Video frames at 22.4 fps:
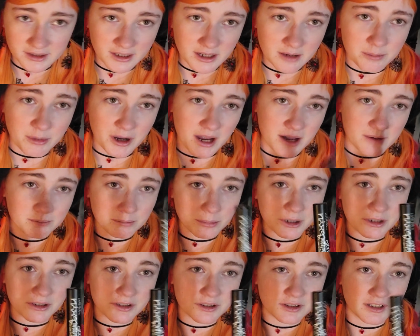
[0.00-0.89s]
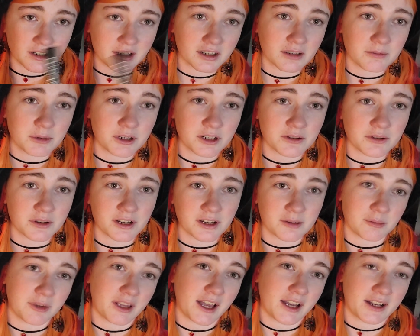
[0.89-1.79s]
lip. I'm personally going to be doing
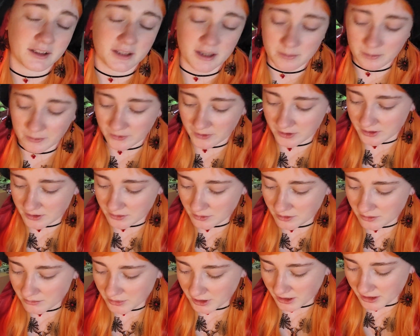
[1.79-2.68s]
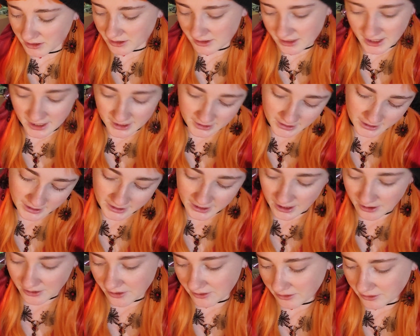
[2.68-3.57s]
a black lip for this one because I like
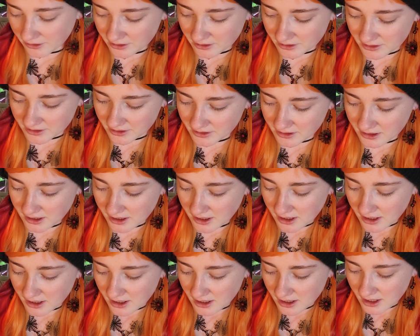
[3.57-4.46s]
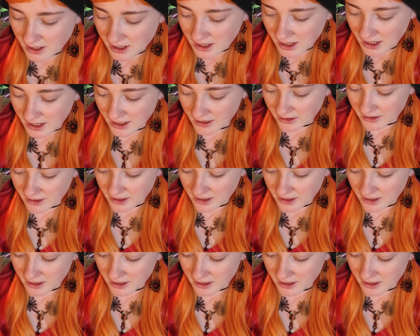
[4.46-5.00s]
how it looks. And